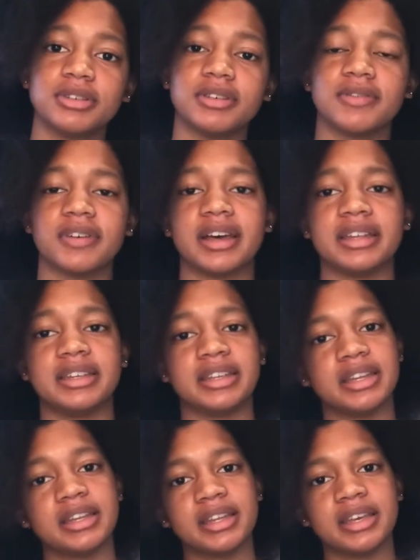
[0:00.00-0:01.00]
you, if I
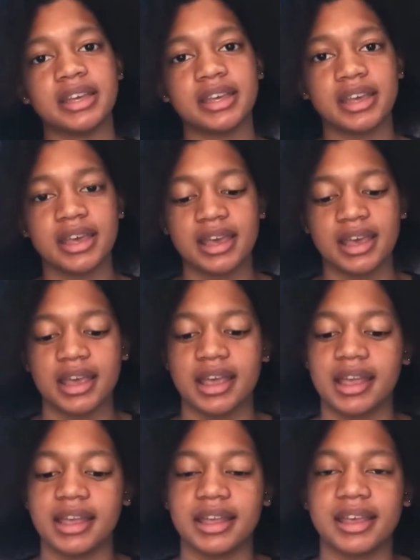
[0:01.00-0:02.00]
didn't,
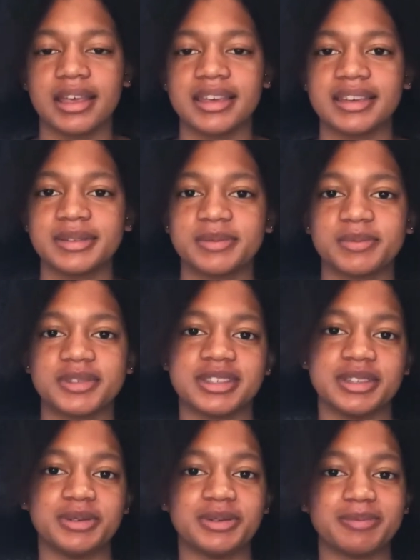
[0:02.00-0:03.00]
and see
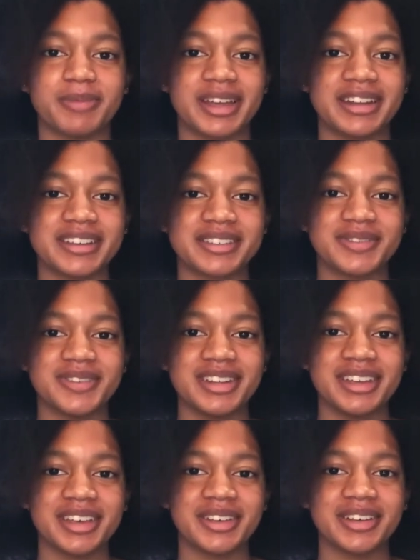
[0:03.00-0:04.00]
you in my next
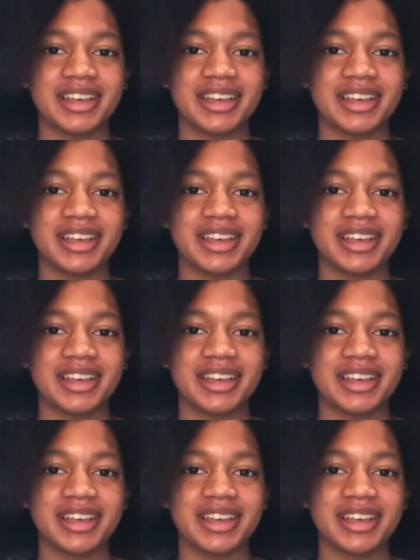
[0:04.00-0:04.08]
video.